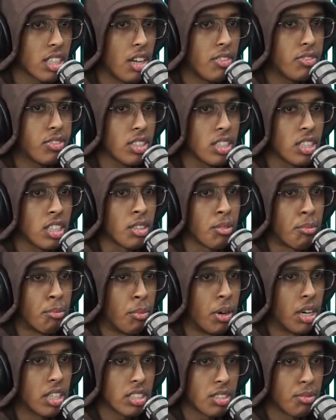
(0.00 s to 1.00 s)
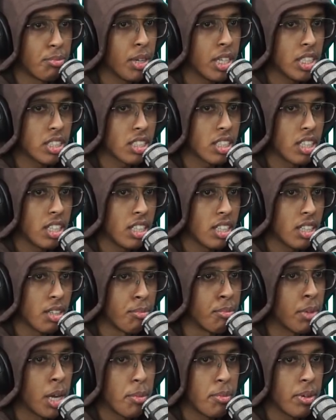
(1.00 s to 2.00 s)
every month, basically,
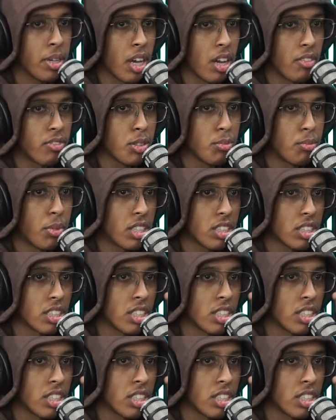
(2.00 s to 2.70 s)
maybe every month,